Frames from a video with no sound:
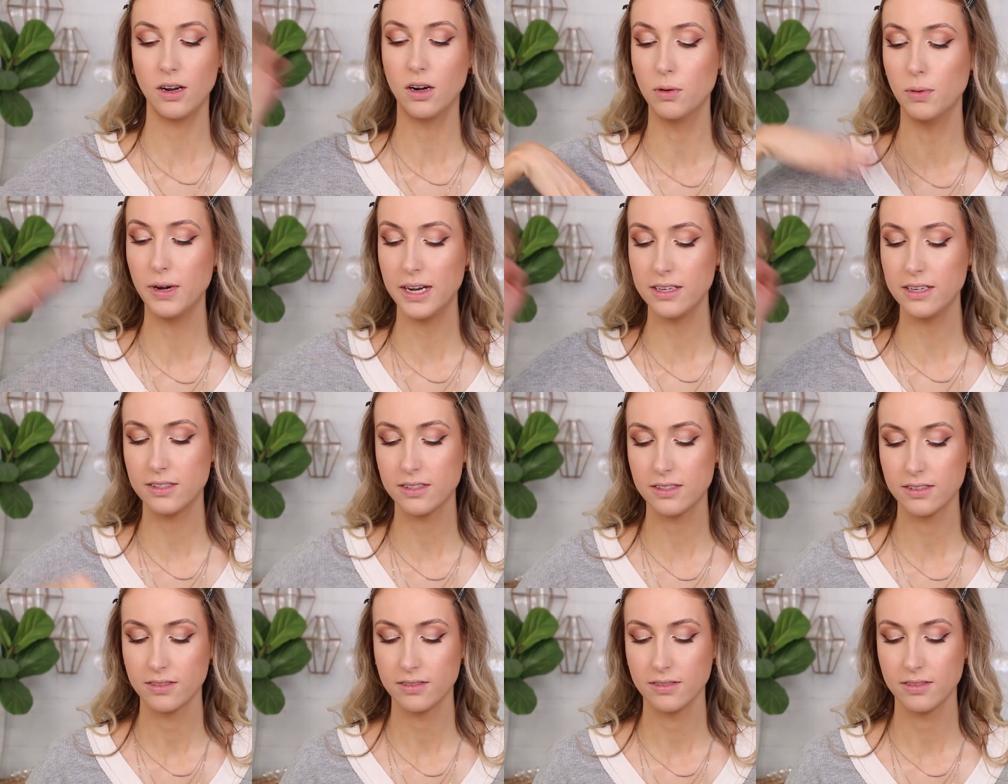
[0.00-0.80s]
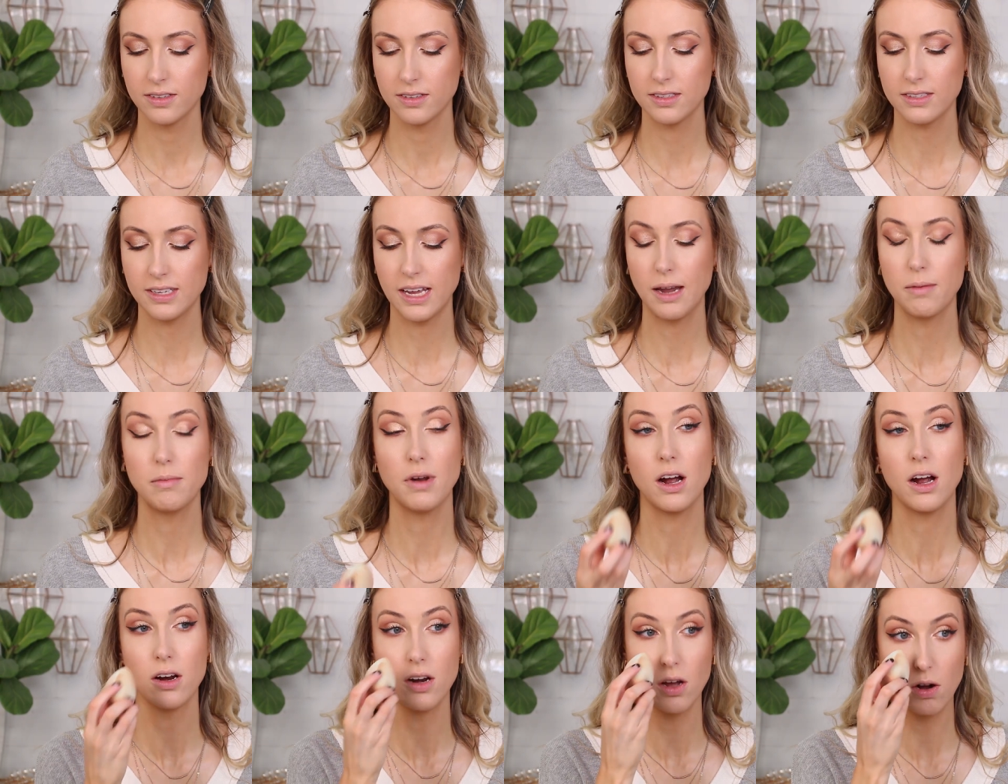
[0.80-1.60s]
I always say I'm
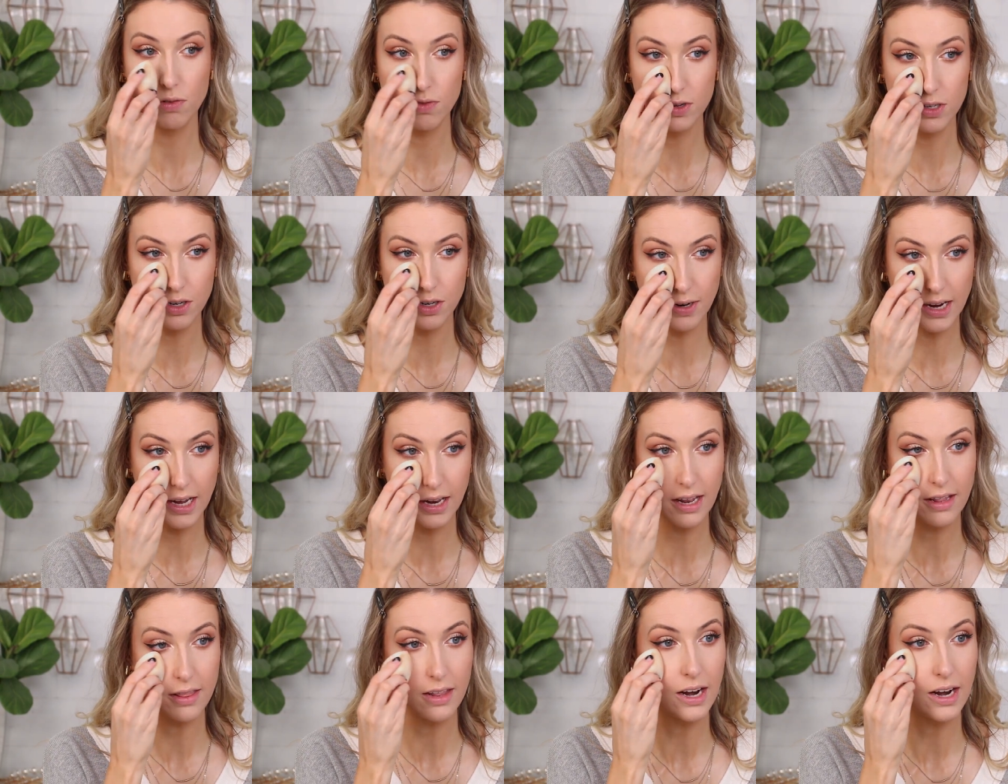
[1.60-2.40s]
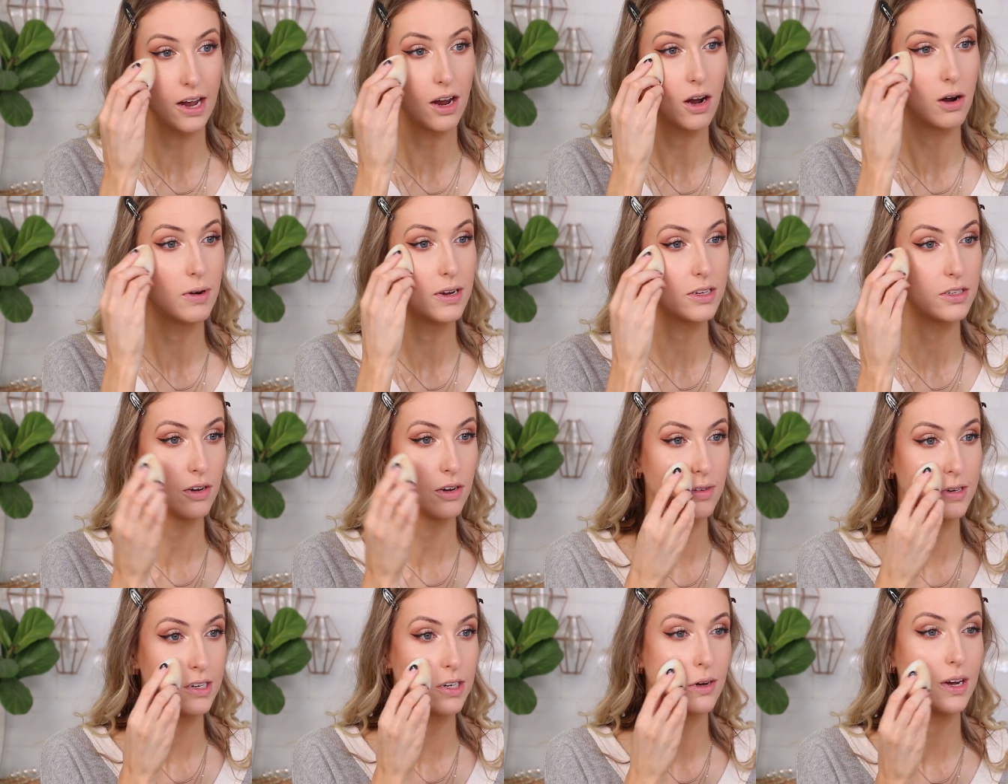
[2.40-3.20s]
not gonna overdo it, and then I always
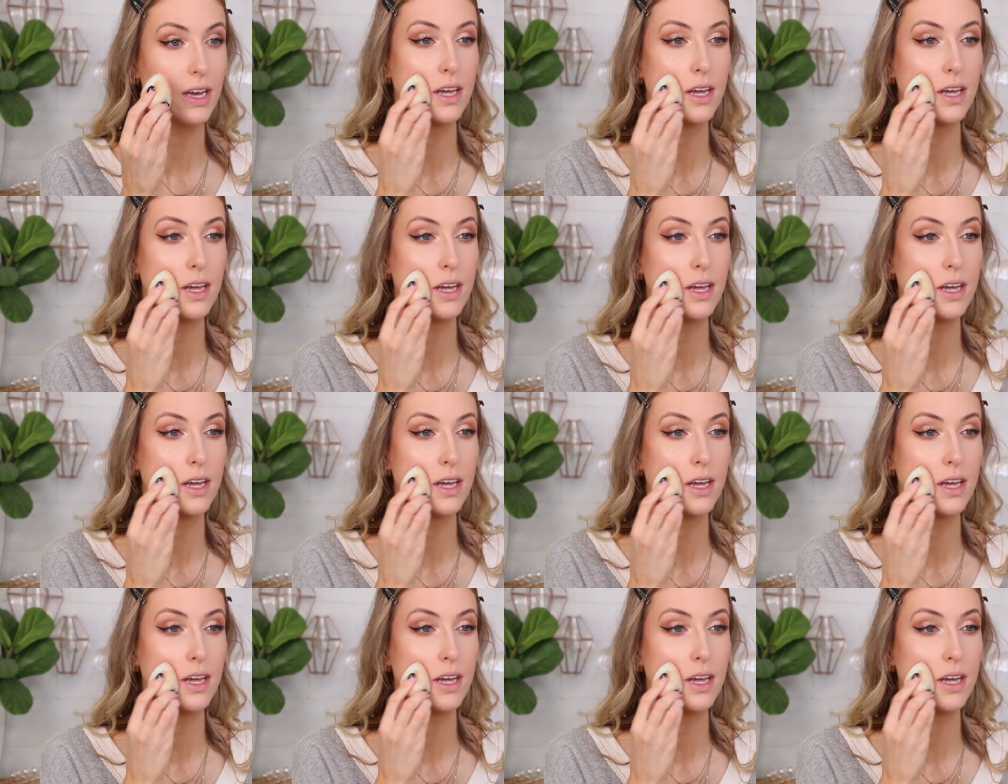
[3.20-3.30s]
overdo